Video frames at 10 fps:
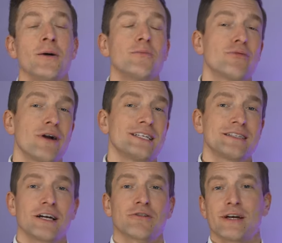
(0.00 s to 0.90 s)
press
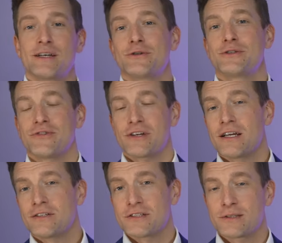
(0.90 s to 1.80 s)
that grey
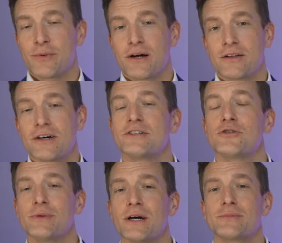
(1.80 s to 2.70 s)
notifications bell, and
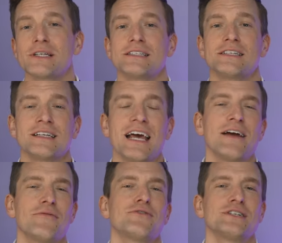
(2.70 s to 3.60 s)
you'll be updated
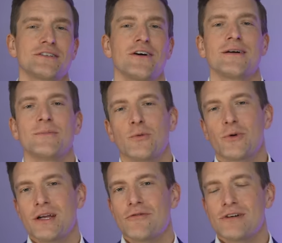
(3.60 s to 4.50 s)
every time
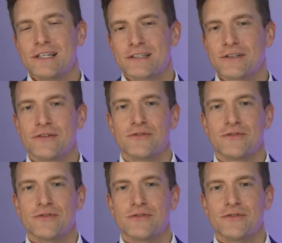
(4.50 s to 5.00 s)
we release a new